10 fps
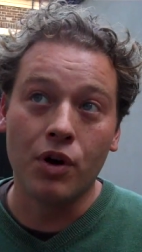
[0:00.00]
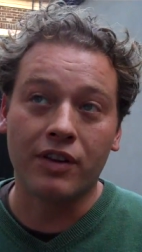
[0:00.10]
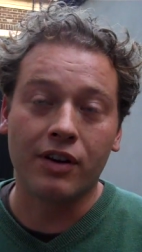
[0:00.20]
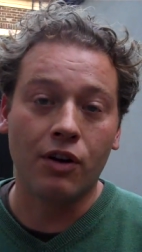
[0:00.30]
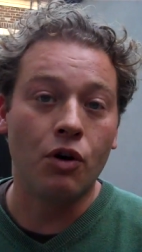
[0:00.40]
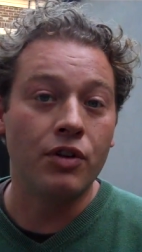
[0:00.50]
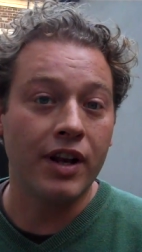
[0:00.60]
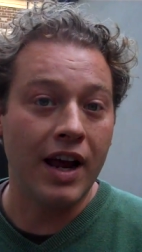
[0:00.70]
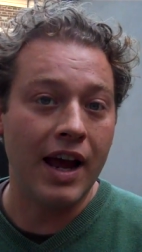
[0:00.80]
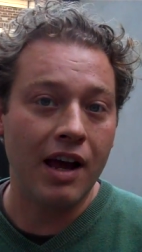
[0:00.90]
work load
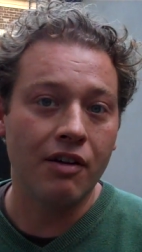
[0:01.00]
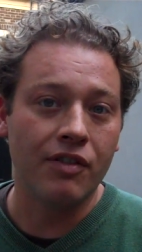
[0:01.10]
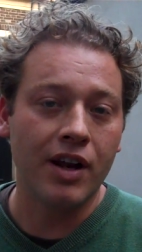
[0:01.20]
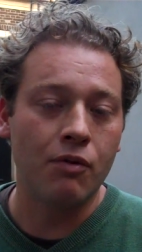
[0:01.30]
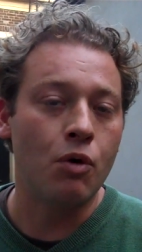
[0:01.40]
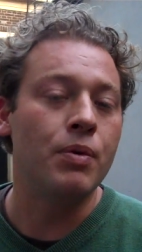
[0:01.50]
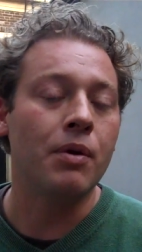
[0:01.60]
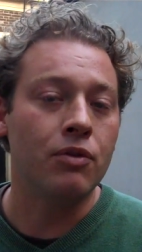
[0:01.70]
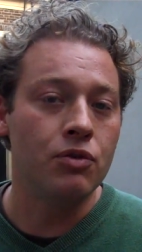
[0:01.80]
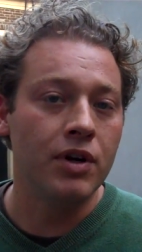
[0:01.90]
that I have and I won't
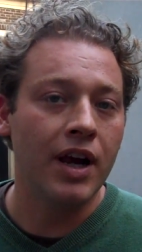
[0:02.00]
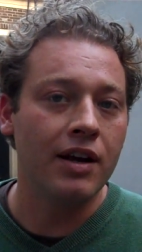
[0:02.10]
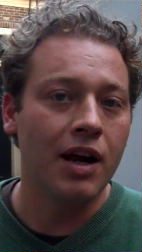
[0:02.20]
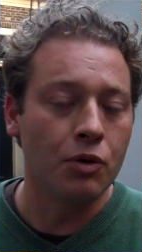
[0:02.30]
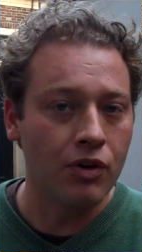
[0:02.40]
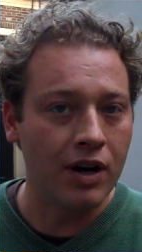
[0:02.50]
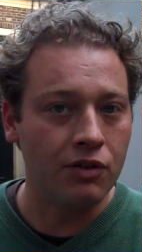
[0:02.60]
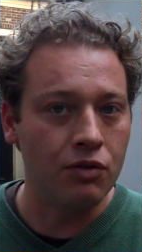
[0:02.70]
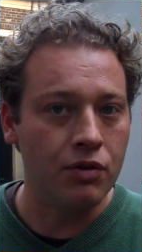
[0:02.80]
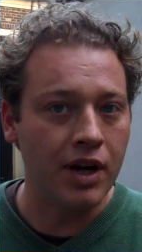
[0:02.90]
be able to do in Kenya, I'm
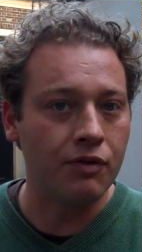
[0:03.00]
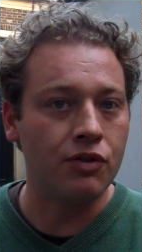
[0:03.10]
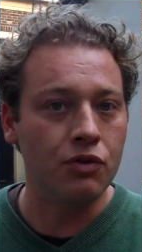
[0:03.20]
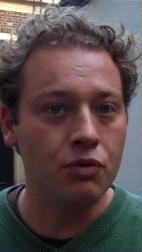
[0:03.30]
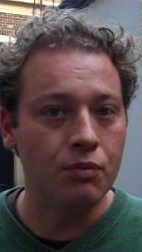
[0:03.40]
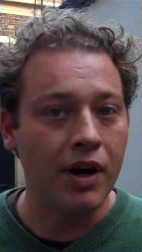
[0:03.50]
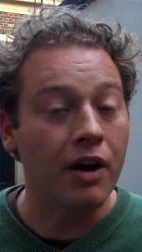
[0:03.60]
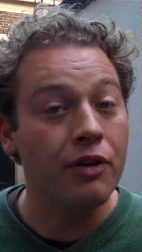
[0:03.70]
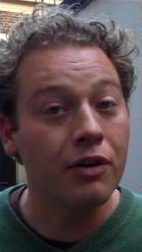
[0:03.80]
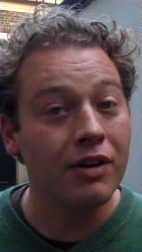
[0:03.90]
trying to give to
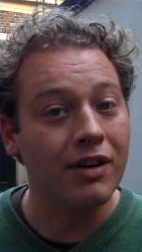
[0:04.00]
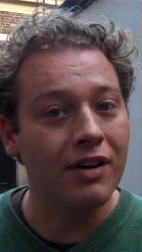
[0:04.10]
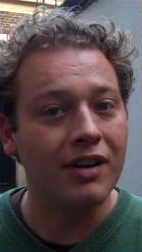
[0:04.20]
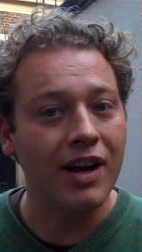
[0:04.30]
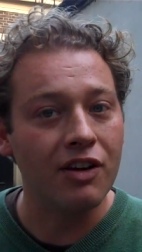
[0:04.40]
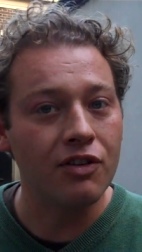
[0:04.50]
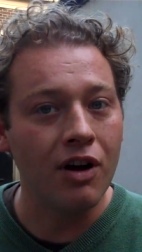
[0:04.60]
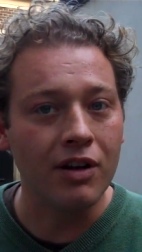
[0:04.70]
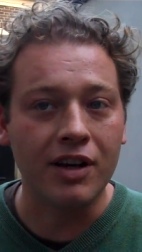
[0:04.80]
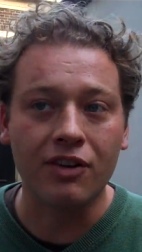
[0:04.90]
my other uh, nice
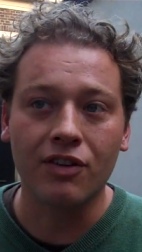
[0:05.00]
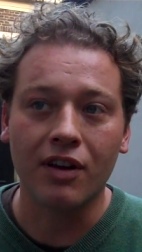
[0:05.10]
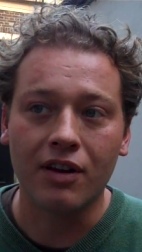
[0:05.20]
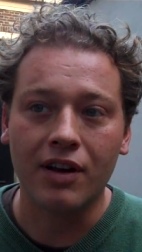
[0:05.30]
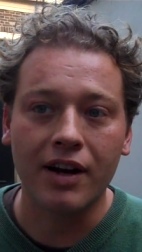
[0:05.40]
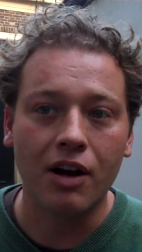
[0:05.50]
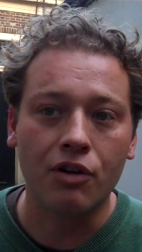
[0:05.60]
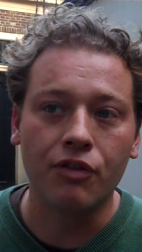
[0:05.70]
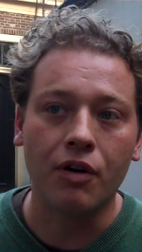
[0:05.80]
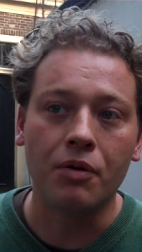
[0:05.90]
colleagues uh, at
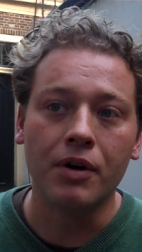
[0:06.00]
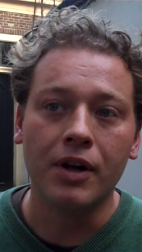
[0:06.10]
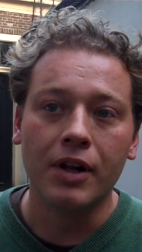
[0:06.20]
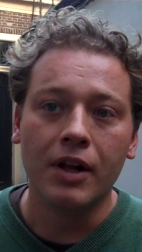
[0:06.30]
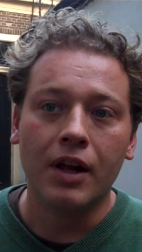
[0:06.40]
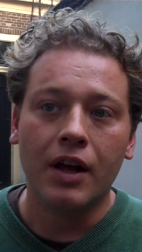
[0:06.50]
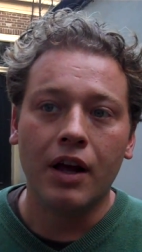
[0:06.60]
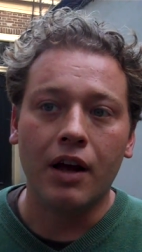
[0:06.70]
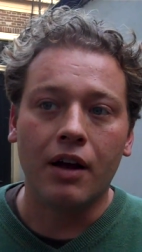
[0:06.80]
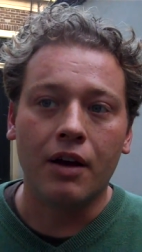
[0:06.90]
Akvo.
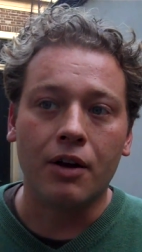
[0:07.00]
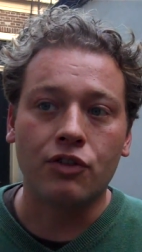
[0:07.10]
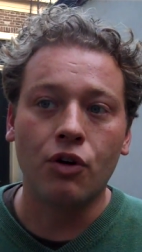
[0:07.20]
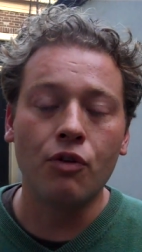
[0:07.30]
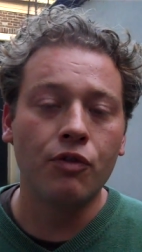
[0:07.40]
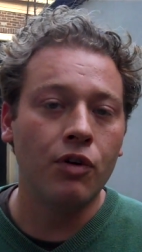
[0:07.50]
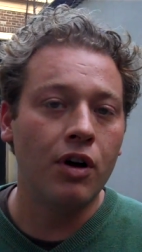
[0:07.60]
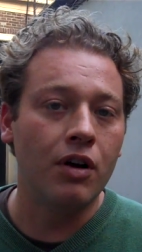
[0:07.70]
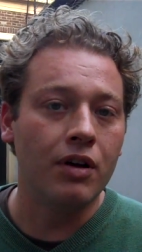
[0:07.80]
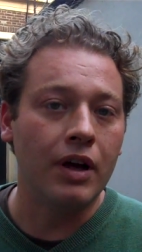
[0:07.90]
Uh, so
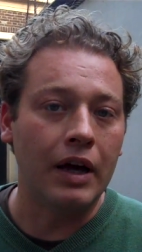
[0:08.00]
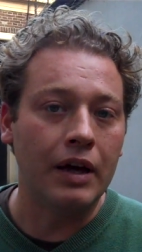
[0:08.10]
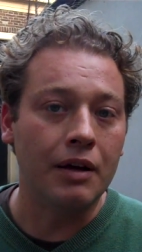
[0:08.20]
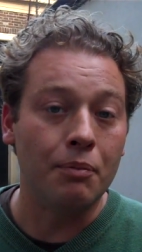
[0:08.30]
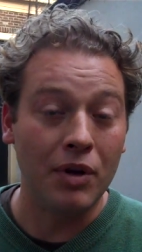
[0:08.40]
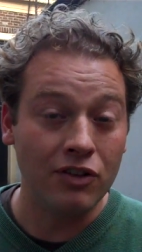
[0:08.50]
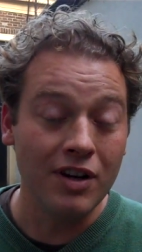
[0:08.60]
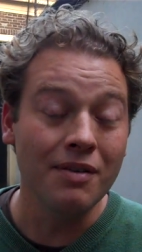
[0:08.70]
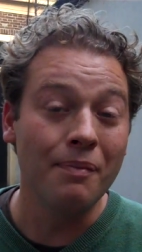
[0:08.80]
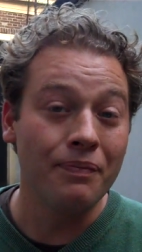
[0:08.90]
overall, uh,
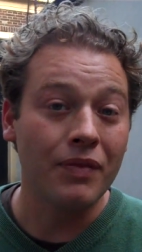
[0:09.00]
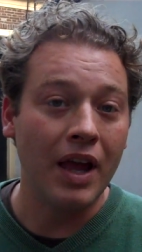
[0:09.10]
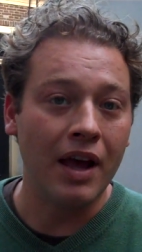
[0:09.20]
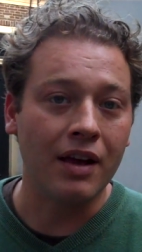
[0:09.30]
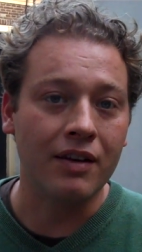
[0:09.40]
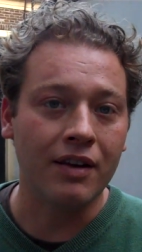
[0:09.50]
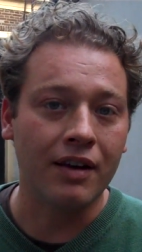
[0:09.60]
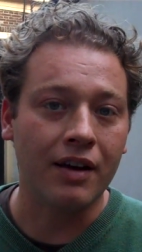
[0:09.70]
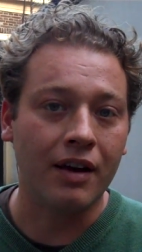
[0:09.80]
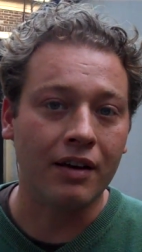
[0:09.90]
busy and
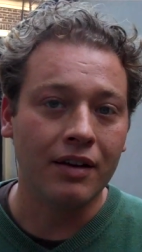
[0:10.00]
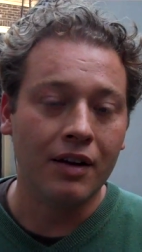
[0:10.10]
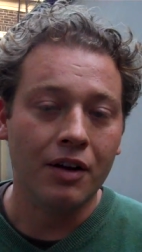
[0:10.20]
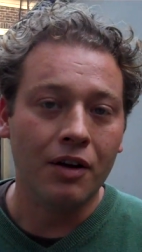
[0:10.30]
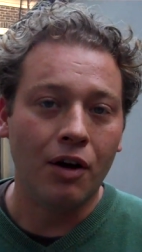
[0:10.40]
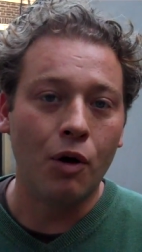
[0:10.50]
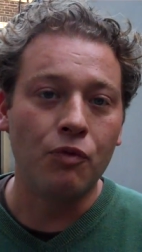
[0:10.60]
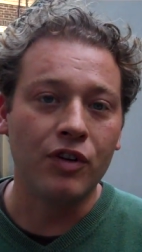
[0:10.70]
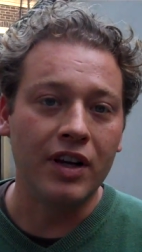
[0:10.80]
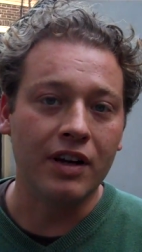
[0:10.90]
uh,
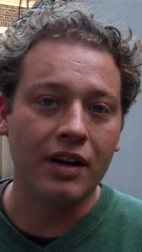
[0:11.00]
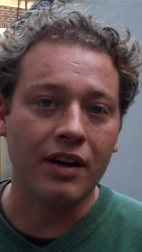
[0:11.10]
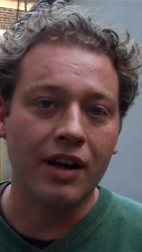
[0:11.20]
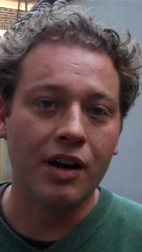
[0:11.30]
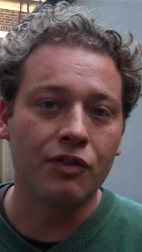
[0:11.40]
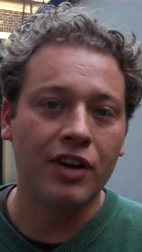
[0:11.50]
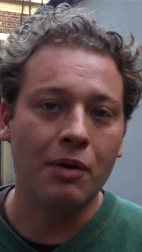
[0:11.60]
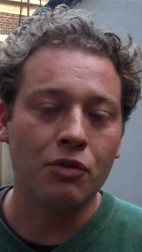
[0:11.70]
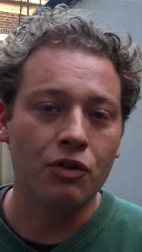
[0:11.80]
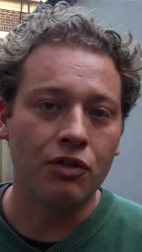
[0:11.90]
hopefully uh, enough
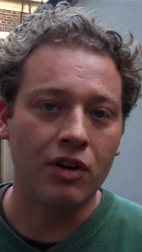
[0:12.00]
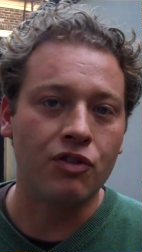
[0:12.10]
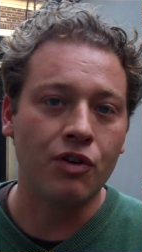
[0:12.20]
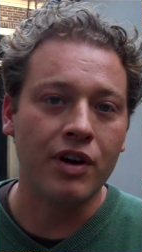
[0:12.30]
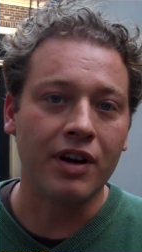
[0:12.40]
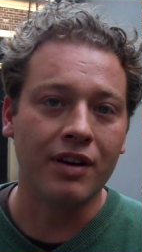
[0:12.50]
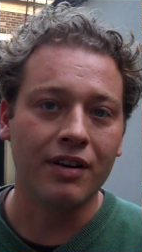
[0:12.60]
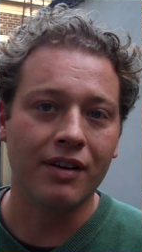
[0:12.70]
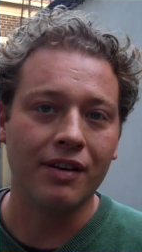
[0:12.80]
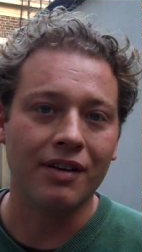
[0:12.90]
time to also enjoy
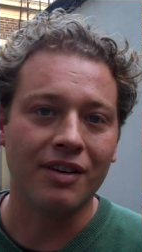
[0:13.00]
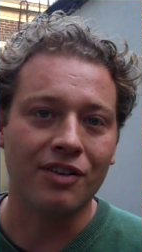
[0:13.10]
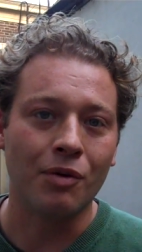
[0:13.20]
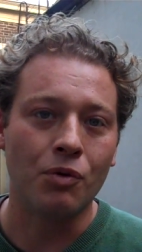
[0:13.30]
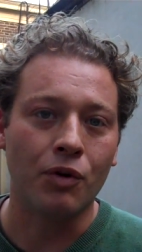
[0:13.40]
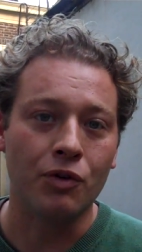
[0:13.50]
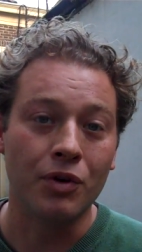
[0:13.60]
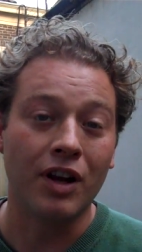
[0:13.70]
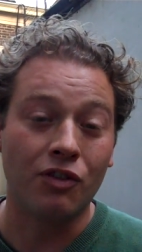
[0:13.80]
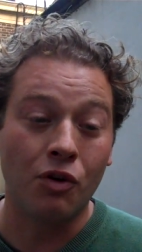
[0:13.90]
some of the work we're
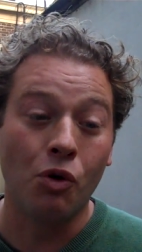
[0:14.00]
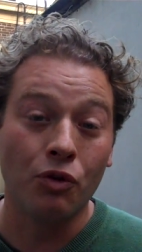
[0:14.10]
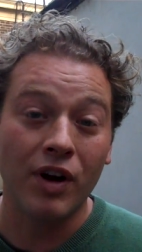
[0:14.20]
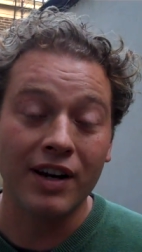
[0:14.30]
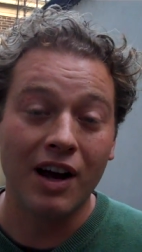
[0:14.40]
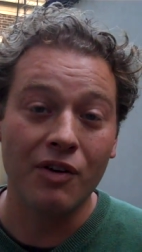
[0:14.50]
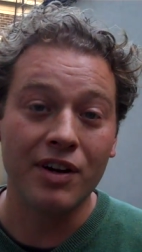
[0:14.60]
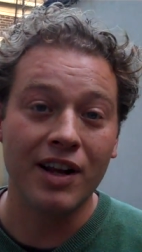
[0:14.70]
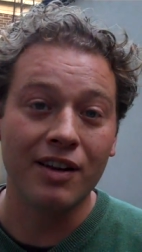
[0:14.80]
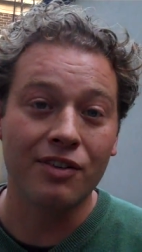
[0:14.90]
doing. It's cold right now
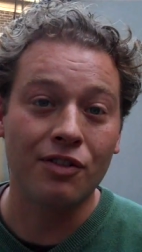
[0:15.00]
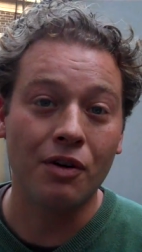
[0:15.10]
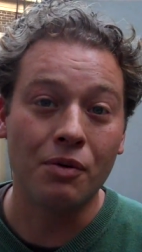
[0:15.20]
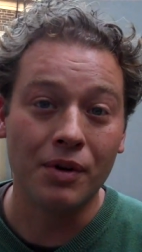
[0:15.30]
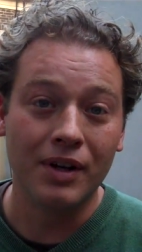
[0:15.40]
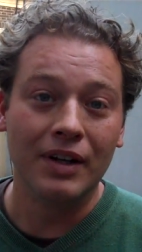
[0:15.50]
here in Netherlands, so